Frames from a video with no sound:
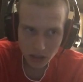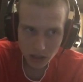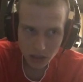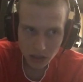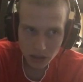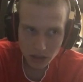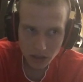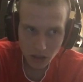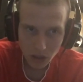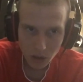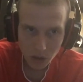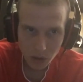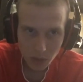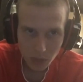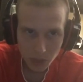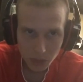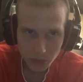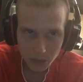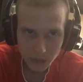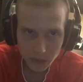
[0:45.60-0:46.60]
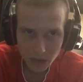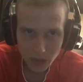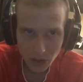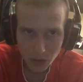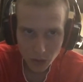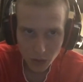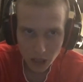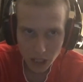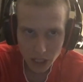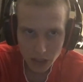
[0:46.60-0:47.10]
So,
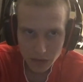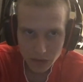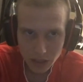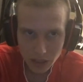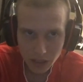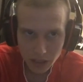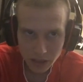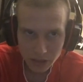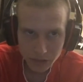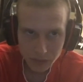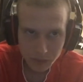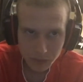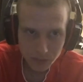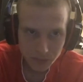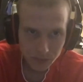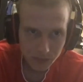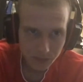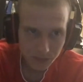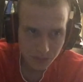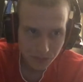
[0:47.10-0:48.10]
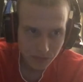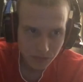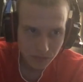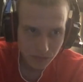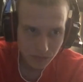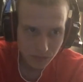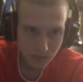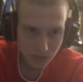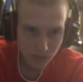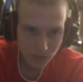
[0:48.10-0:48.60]
what I've done
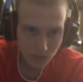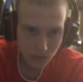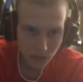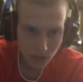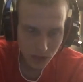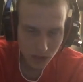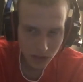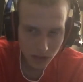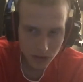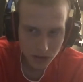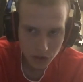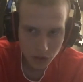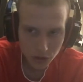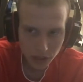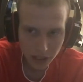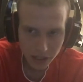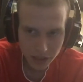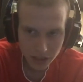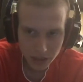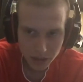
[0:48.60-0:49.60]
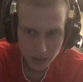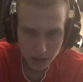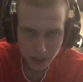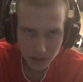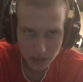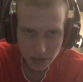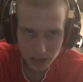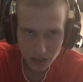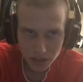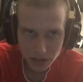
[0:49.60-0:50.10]
is a trade. It's about
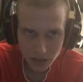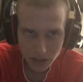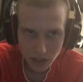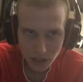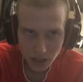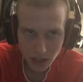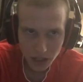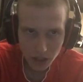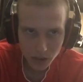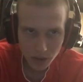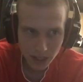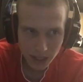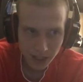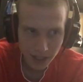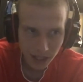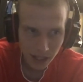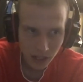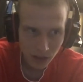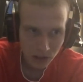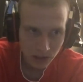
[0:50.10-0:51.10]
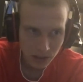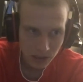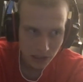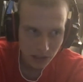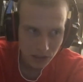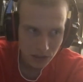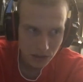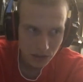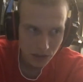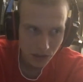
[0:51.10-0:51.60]
6 o'clock right now on the
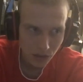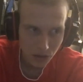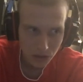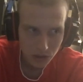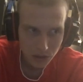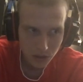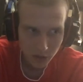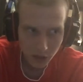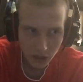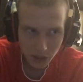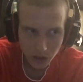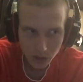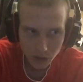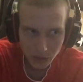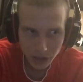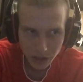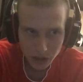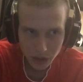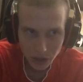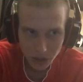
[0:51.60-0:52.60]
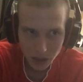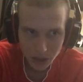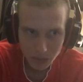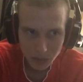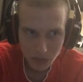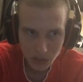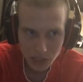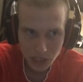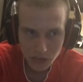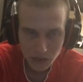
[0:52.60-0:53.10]
East Coast, about 3:30
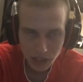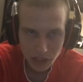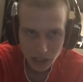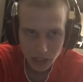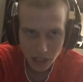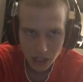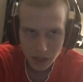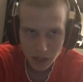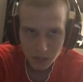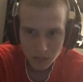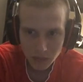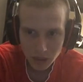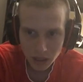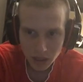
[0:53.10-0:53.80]
Pacific time.